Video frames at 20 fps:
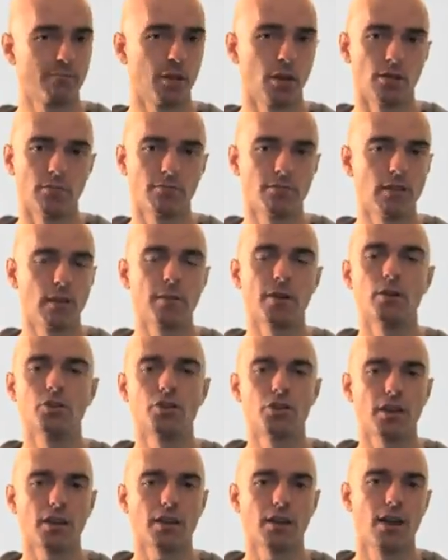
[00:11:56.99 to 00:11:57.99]
Let me know
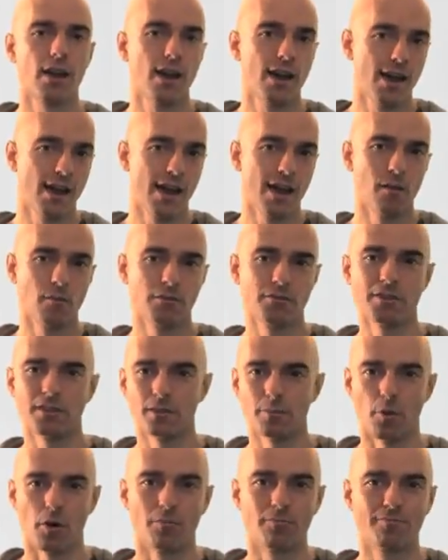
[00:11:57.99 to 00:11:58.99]
what you think, and we'll
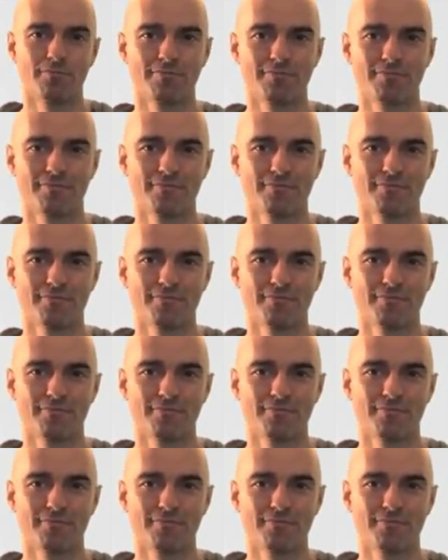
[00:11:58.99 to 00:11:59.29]
see you tomorrow.